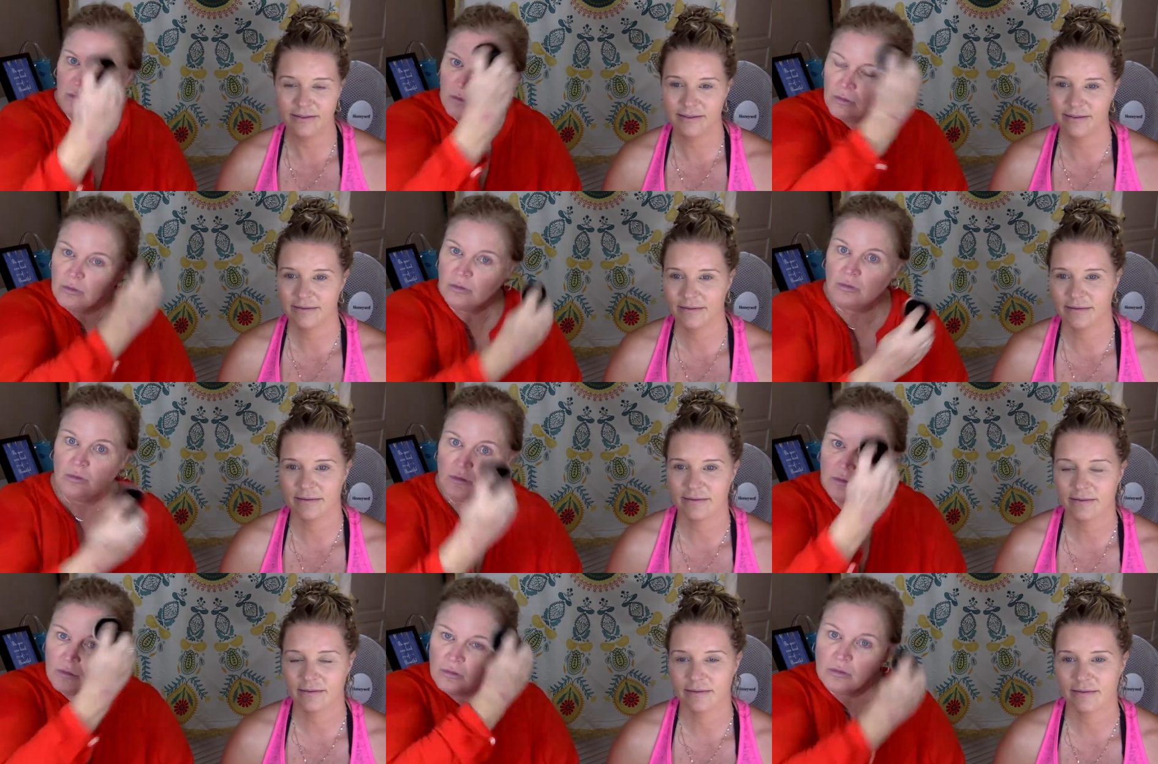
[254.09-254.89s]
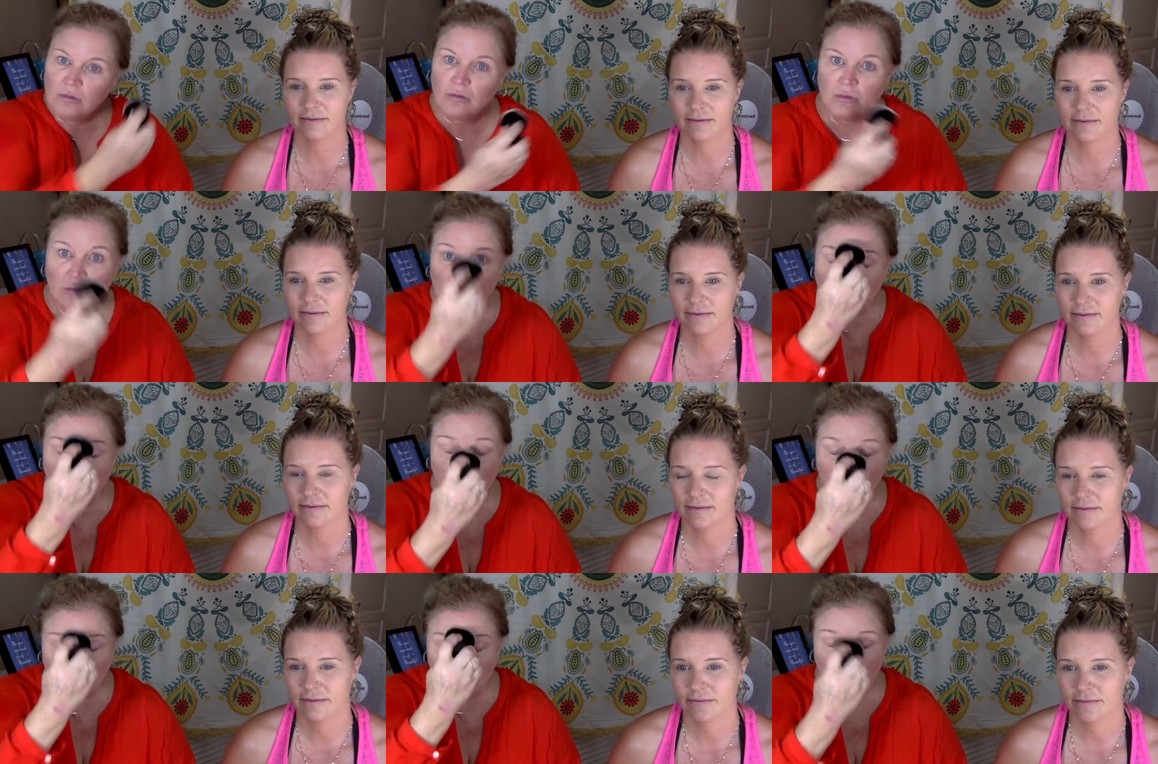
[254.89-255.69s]

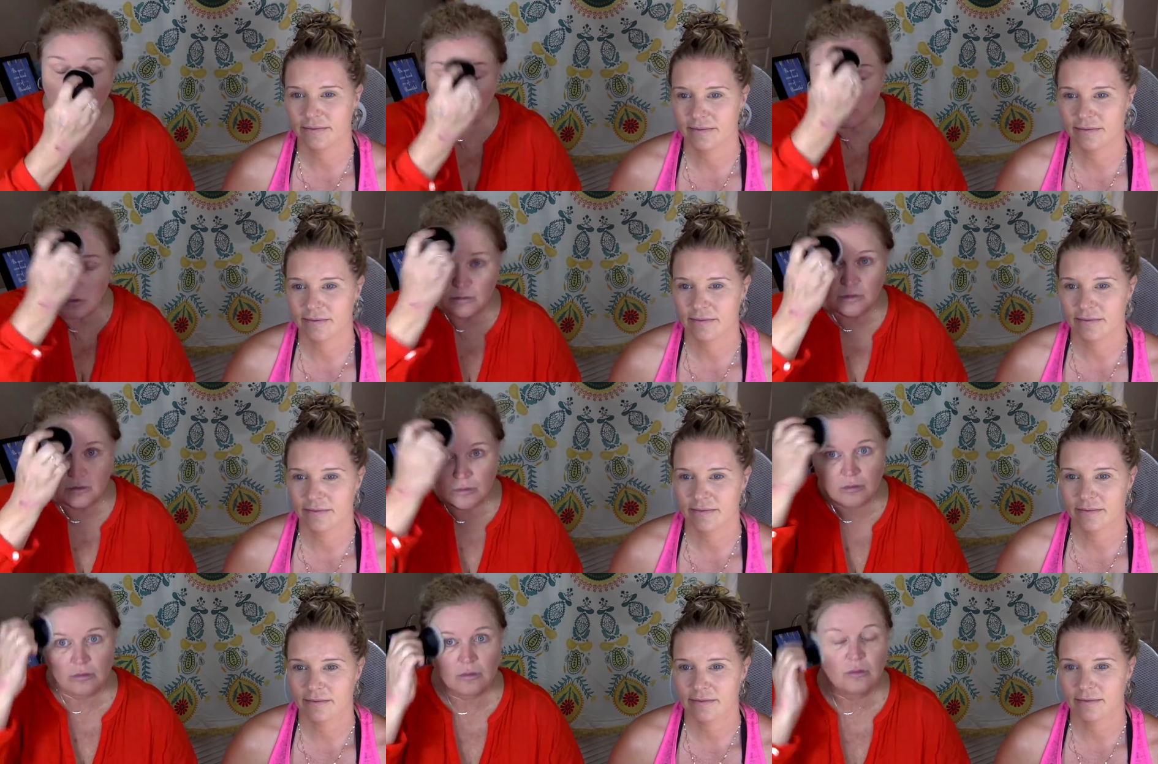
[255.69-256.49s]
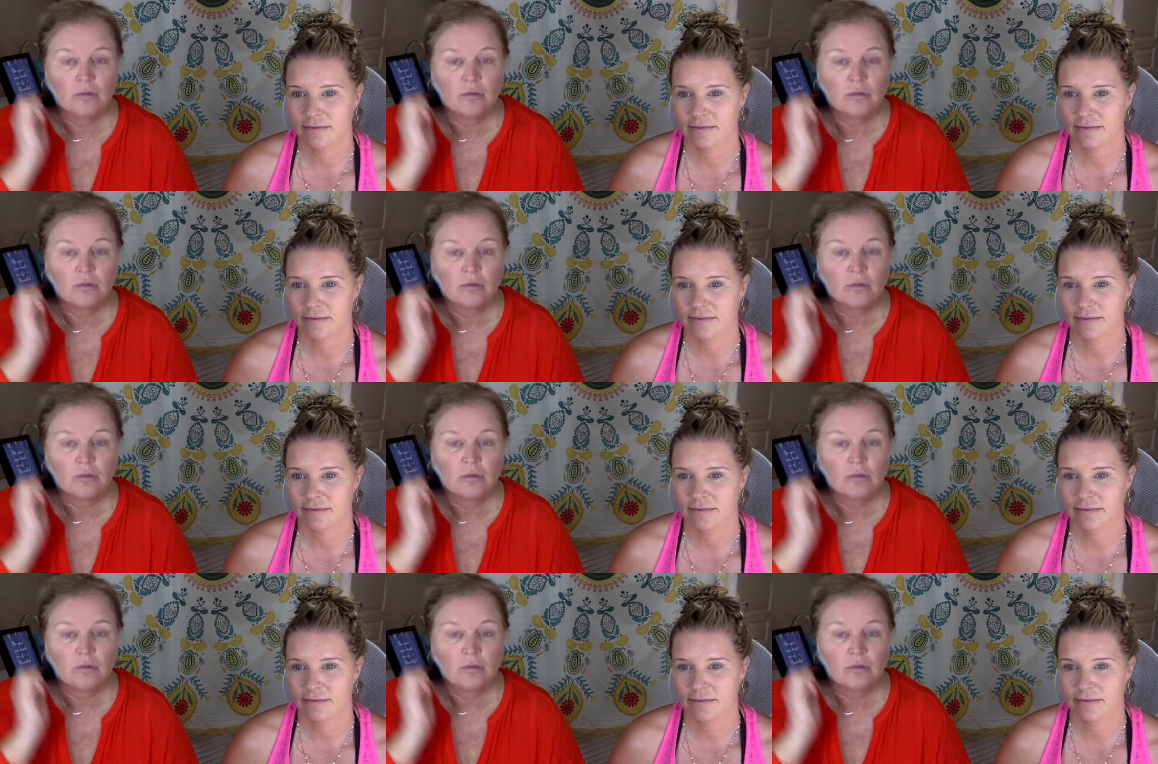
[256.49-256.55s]
No one is speaking in this clip.